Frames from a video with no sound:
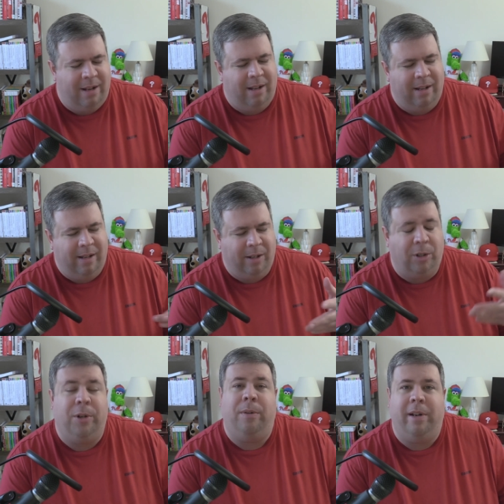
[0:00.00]

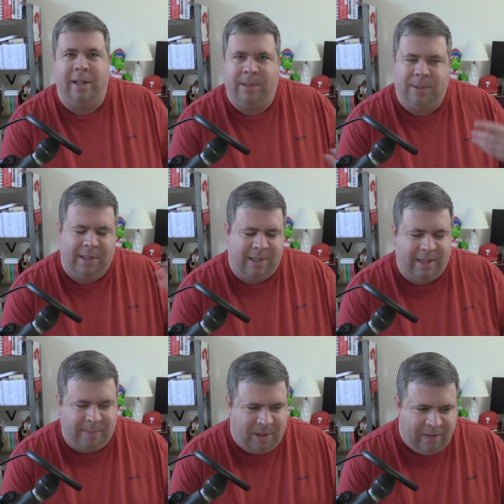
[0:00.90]
Goodreads, which is
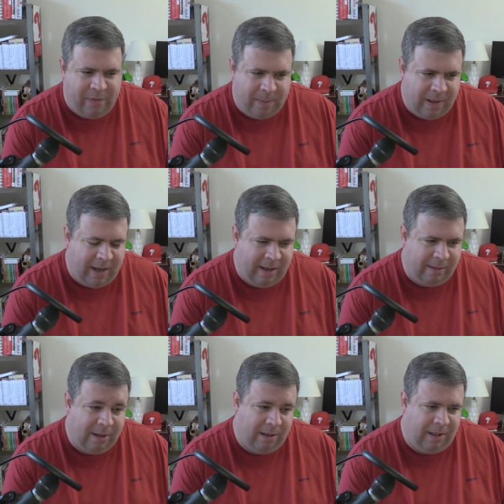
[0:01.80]
a platform that I
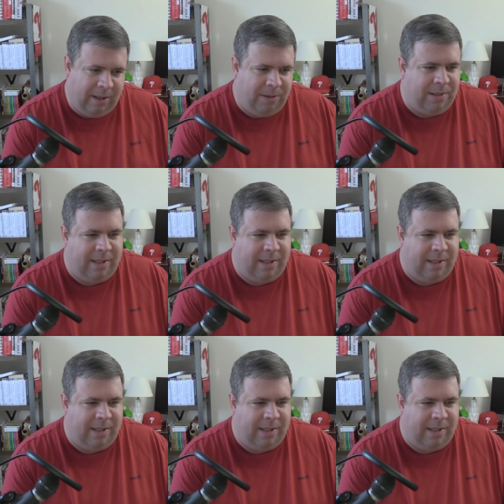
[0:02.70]
currently use